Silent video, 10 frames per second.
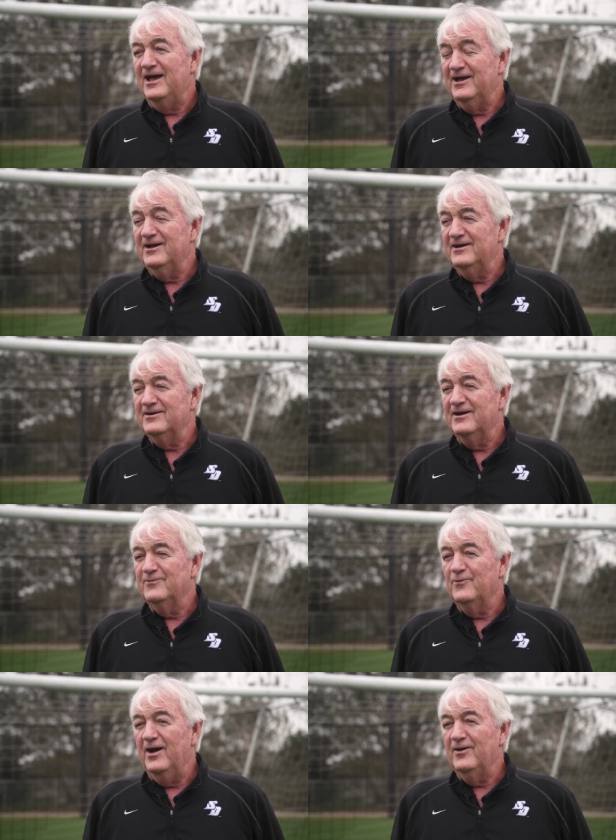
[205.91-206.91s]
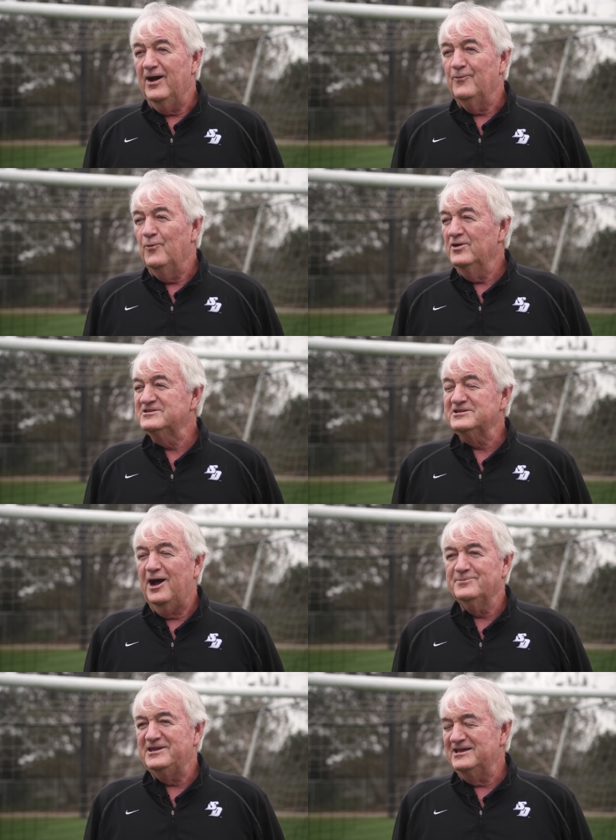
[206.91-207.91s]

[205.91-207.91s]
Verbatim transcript: a one-stop